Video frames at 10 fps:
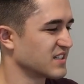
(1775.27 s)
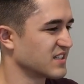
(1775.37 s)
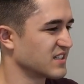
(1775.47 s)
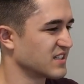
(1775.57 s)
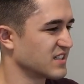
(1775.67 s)

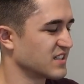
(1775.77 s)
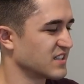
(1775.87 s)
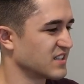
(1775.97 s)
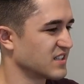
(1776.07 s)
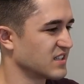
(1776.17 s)

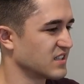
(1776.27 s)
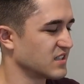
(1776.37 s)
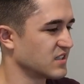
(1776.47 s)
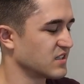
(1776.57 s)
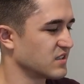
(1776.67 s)

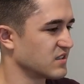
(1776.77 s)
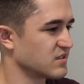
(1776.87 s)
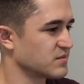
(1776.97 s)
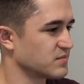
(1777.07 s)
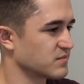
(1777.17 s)

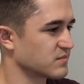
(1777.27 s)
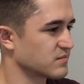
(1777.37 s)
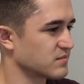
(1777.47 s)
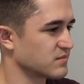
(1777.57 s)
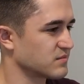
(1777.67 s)

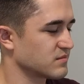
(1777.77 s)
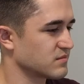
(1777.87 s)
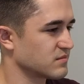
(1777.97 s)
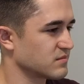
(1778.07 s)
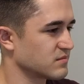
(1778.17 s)

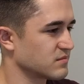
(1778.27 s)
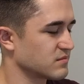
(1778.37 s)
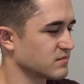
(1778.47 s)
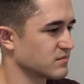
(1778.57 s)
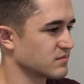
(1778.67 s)

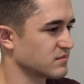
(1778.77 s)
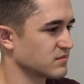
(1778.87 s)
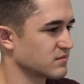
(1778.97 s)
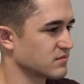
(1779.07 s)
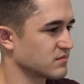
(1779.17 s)

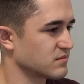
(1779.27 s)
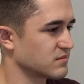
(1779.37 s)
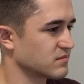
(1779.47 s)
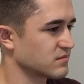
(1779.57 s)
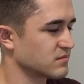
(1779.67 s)

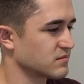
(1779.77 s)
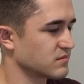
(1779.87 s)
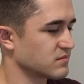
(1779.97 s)
The person shown says nothing.